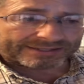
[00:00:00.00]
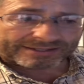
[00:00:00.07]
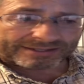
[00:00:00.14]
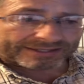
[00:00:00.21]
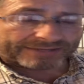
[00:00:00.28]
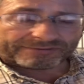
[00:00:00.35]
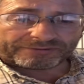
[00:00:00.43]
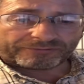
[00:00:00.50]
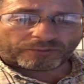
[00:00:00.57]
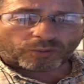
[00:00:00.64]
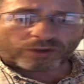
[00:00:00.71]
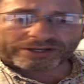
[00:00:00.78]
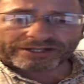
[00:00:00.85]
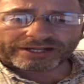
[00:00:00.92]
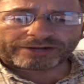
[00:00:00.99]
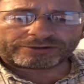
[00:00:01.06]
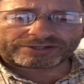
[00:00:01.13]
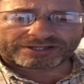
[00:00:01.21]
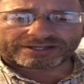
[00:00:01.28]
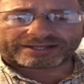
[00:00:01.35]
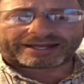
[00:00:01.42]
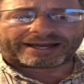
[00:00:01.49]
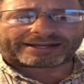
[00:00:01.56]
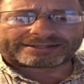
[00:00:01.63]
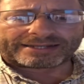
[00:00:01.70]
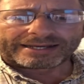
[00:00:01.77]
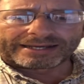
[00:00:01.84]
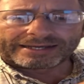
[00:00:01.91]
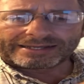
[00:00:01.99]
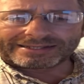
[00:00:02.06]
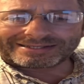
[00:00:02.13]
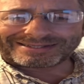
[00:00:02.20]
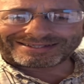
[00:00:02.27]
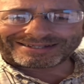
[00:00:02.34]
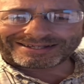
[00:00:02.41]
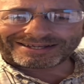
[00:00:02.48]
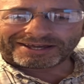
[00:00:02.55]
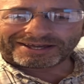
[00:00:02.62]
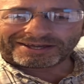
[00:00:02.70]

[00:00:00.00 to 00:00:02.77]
and even from 1 year to the next, see